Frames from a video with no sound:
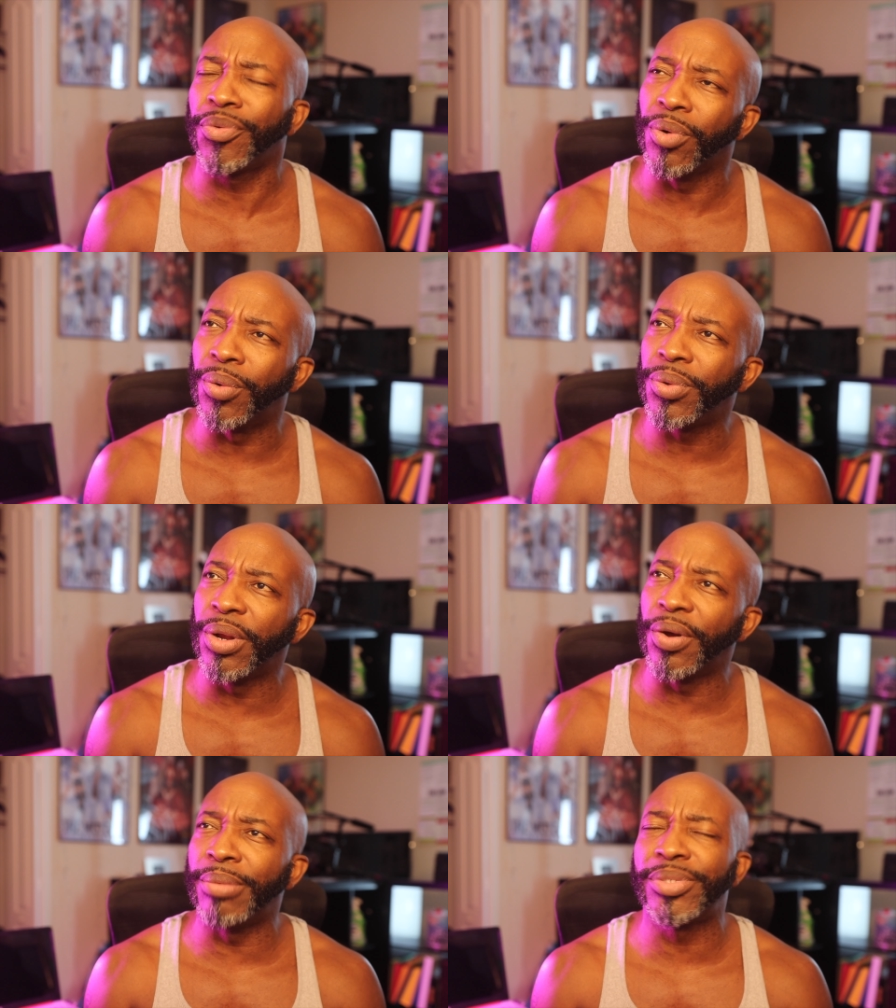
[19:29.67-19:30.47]
through. You
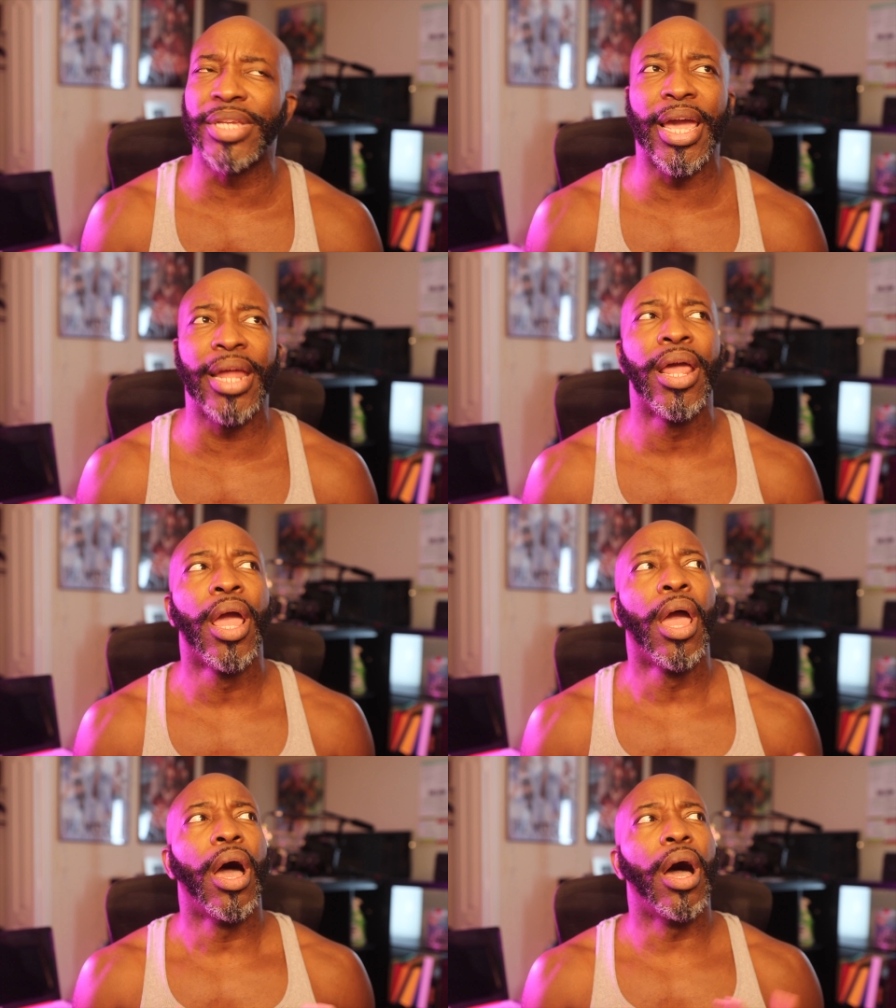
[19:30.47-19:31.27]
know what I'm saying?
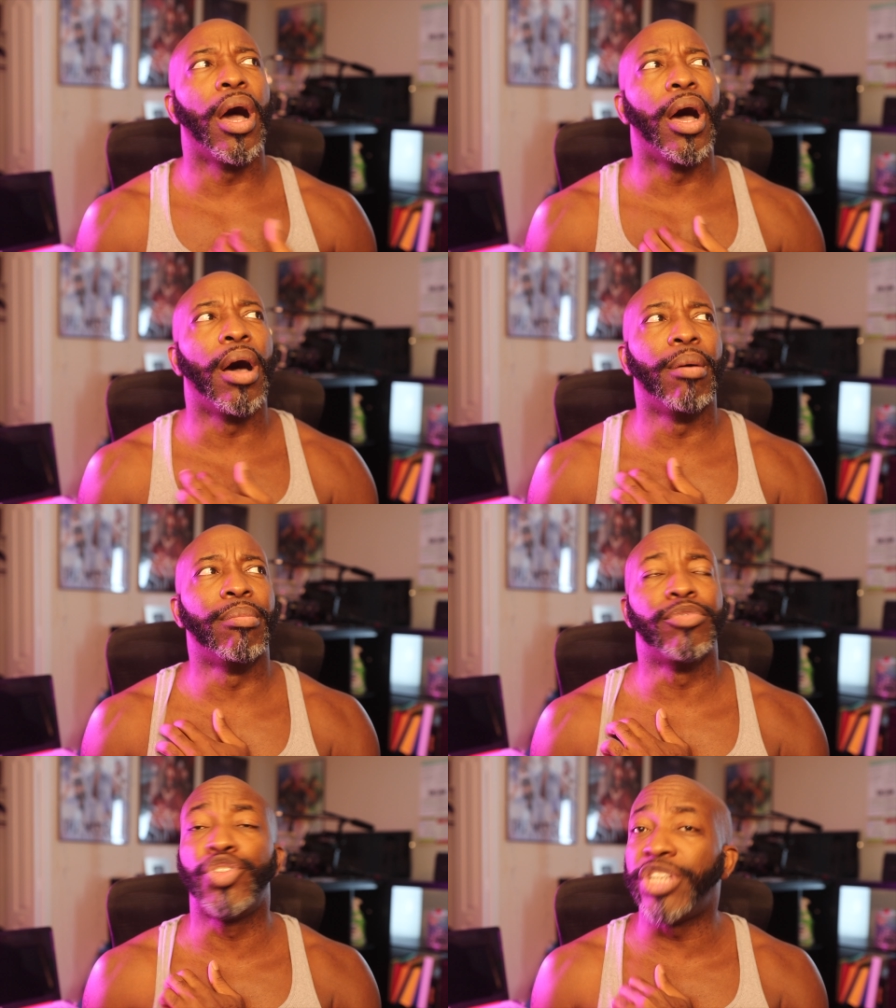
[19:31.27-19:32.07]

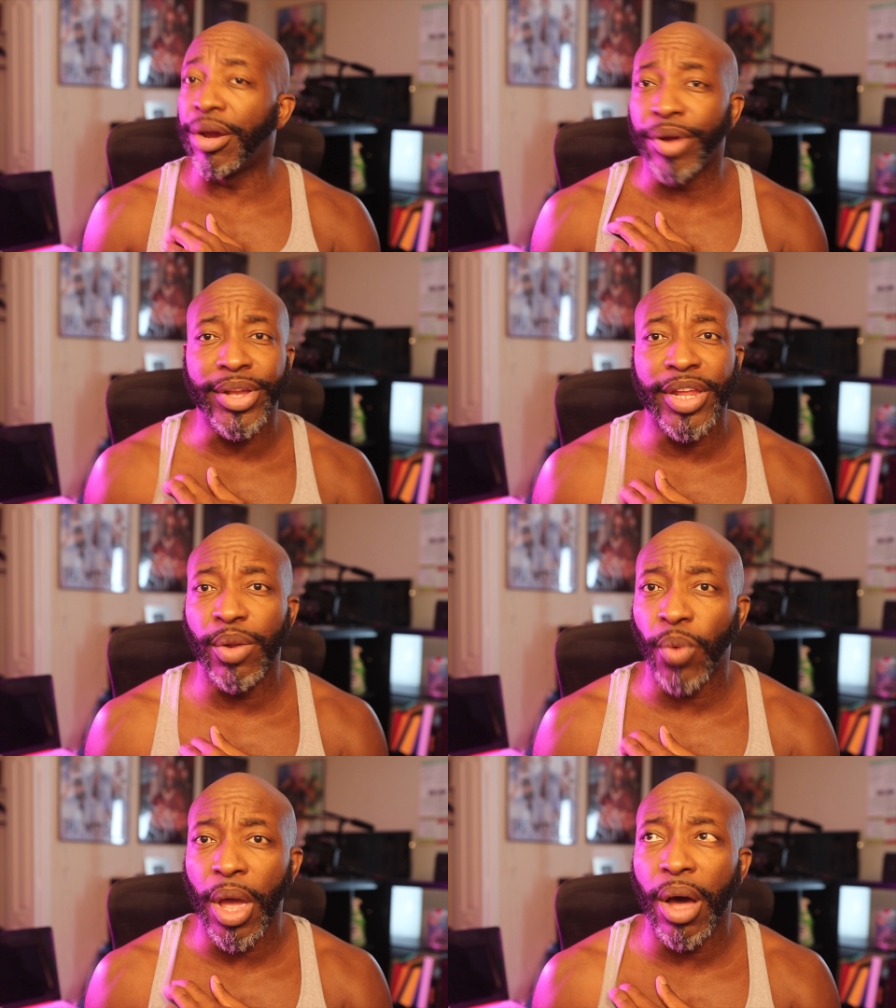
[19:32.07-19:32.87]
Jared
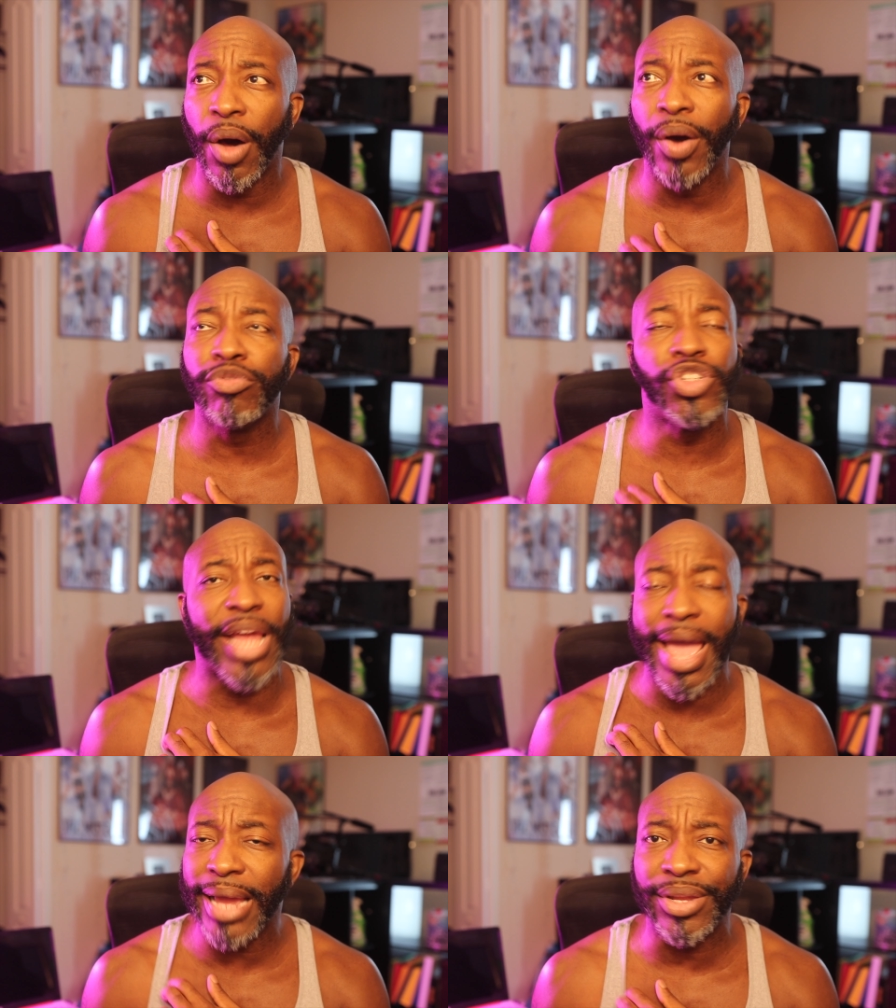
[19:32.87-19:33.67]
did well,
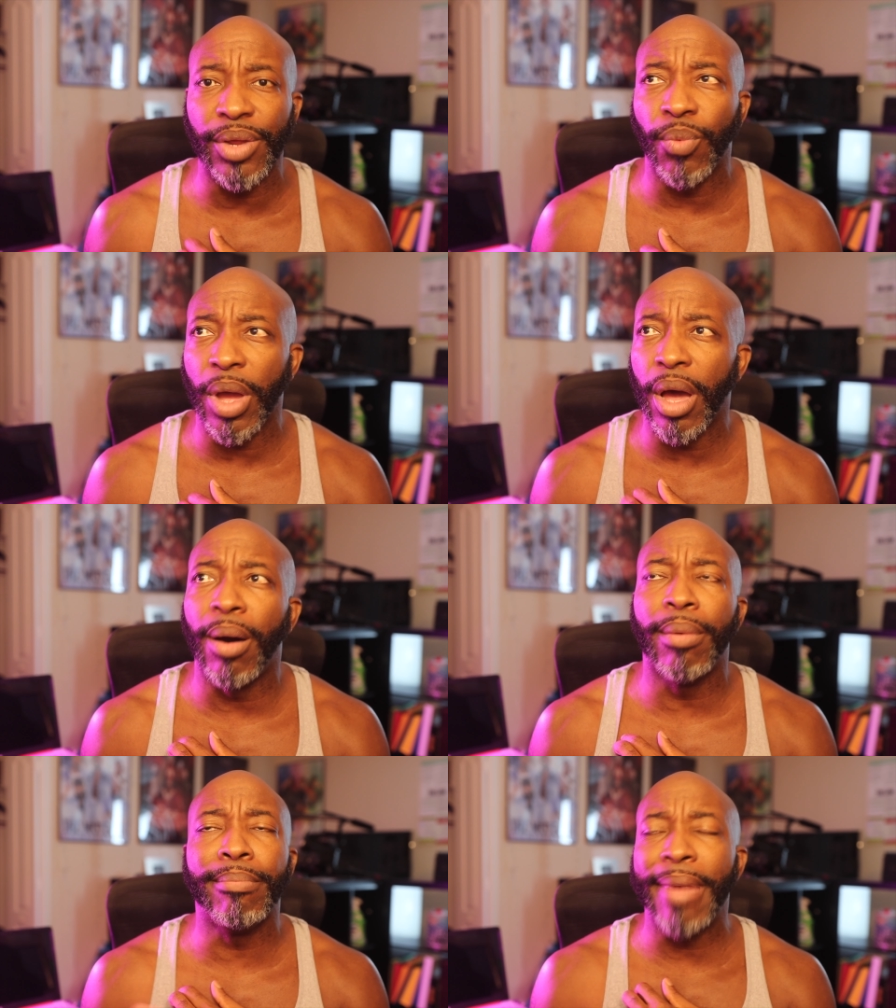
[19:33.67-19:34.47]
Jag did
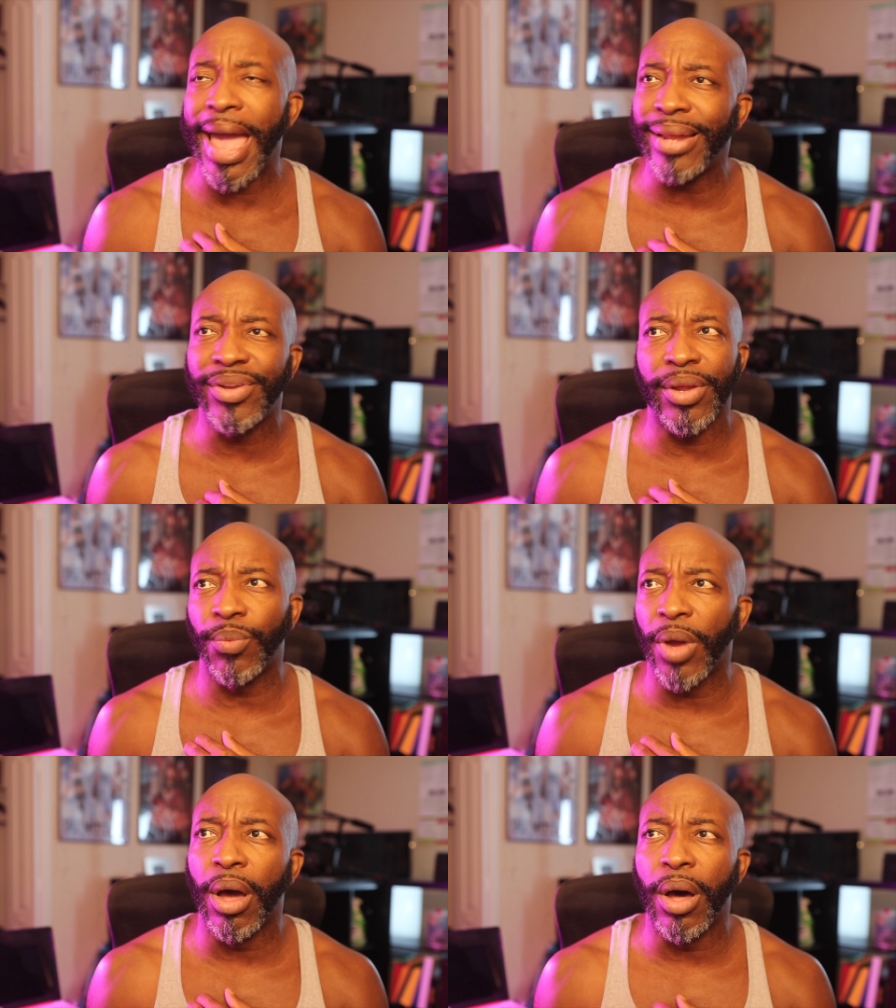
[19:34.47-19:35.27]
well, Matt did
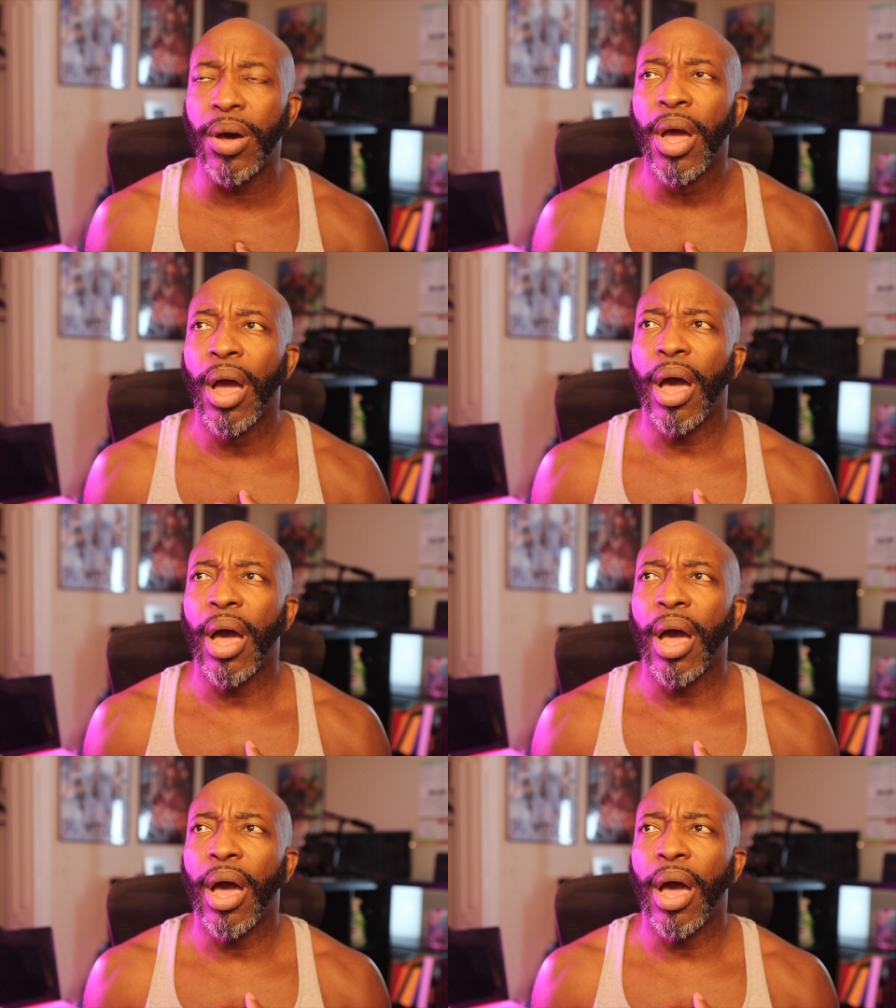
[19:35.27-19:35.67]
well,